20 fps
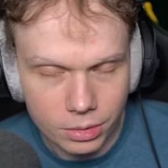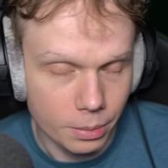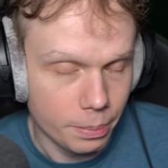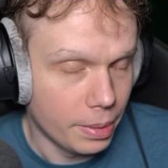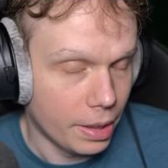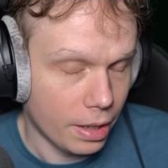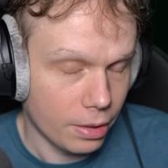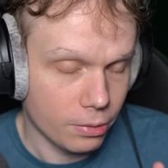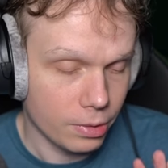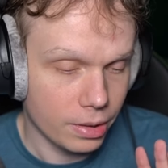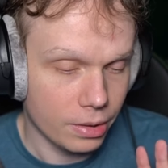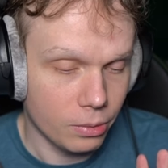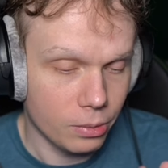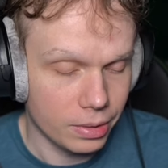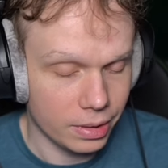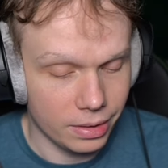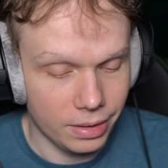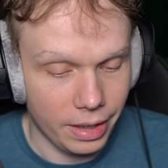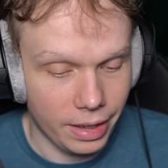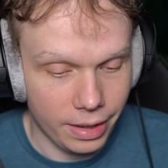the battery
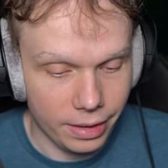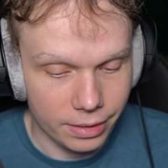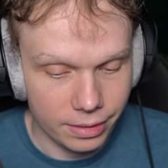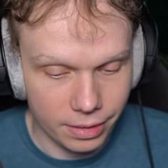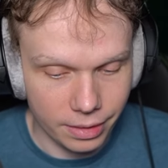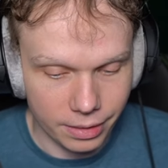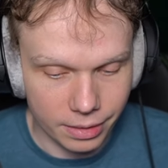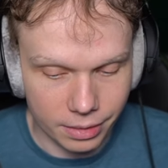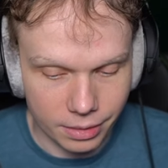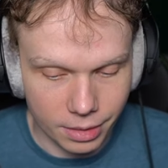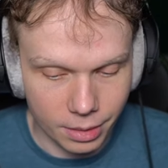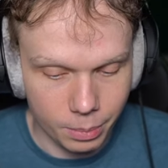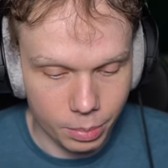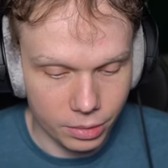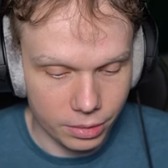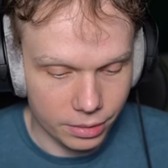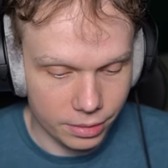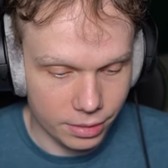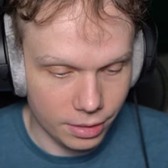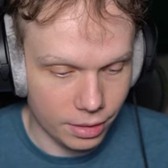only lasts like a
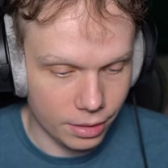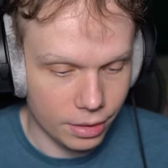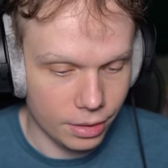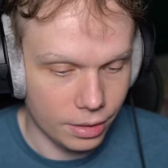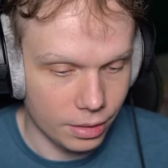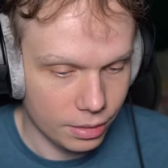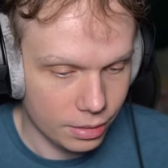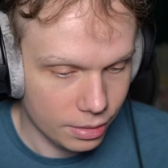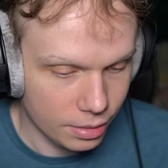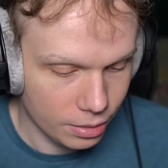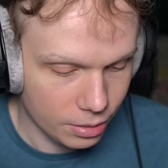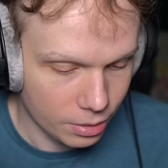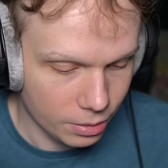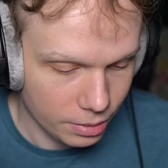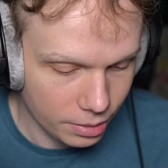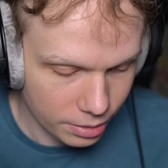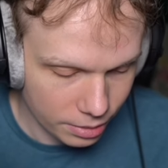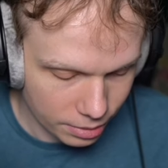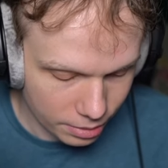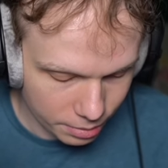couple of seconds. You know,
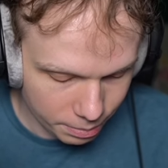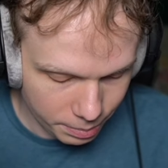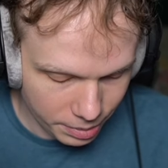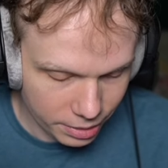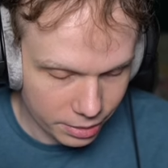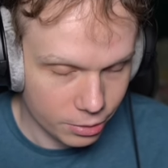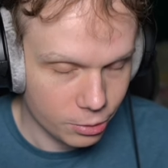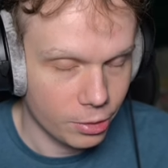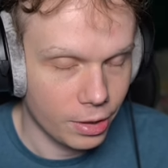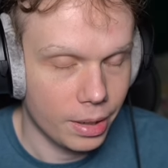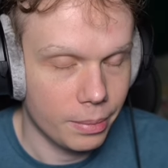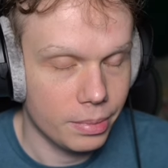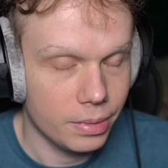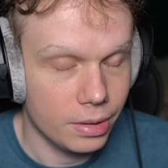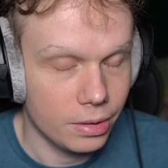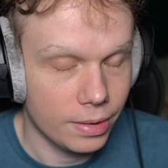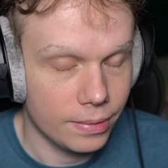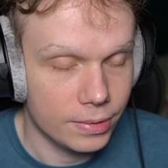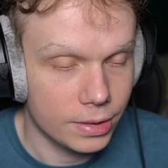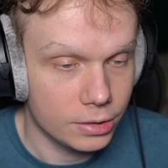this is a piece of crap, and
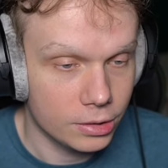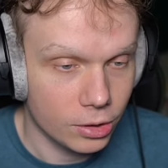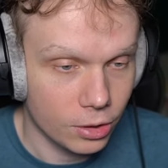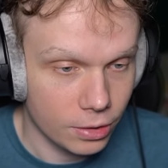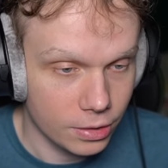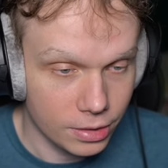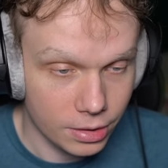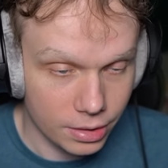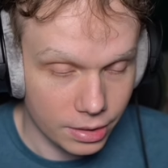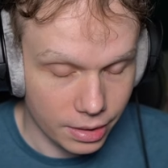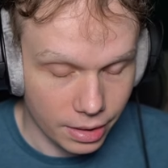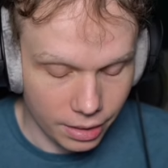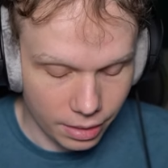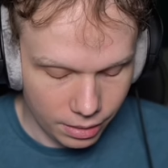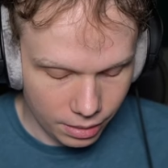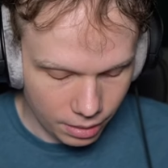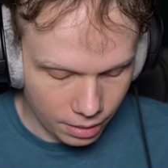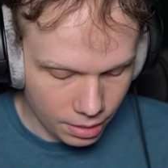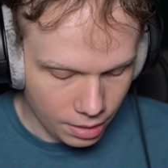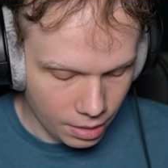then you have to charge it
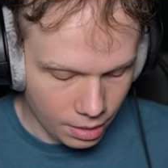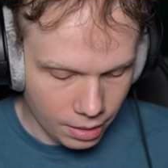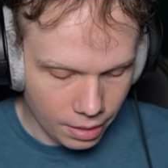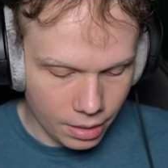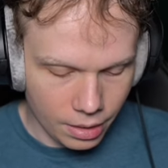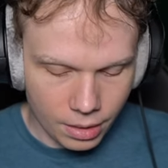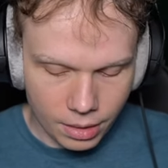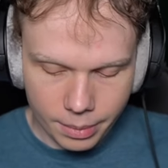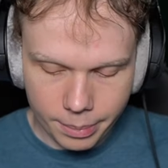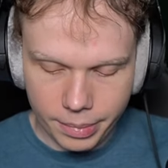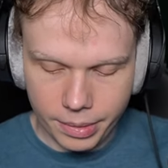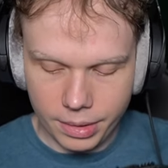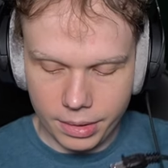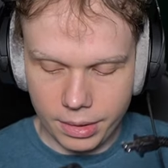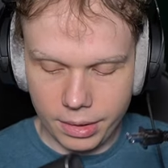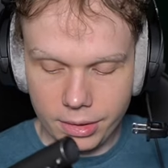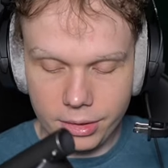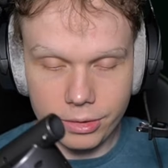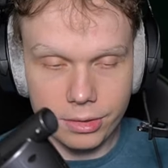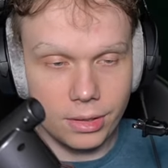again. But
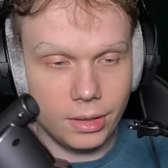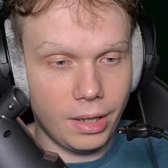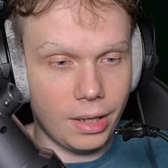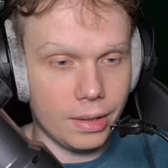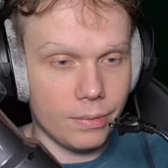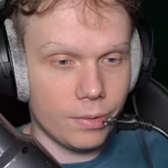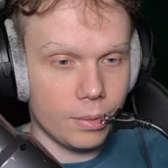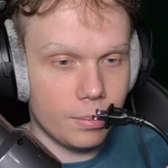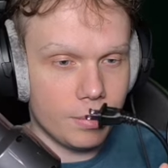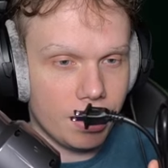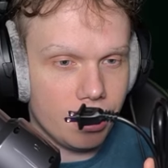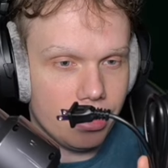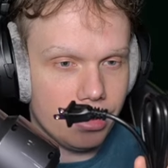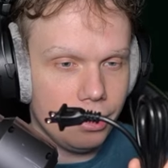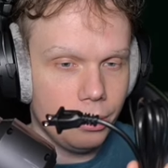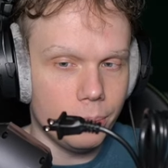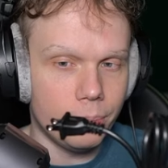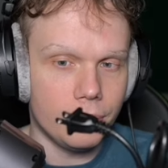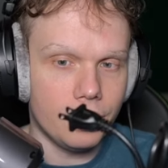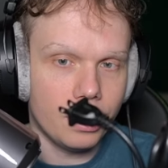uh, there's a lot of them
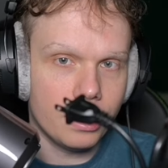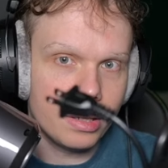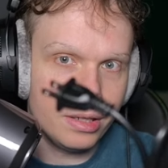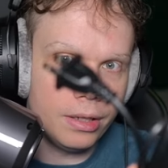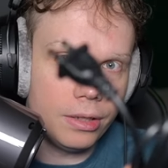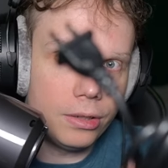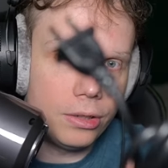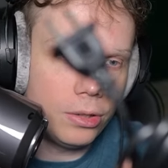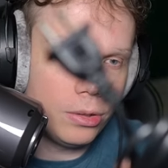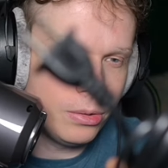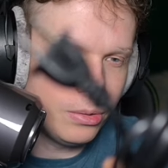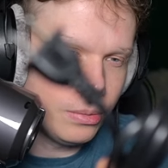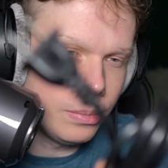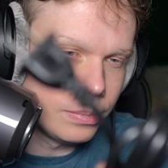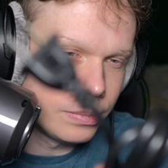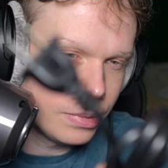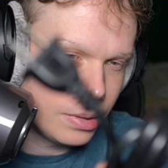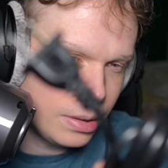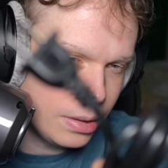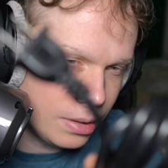that you plug into
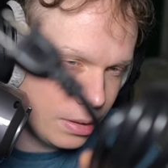an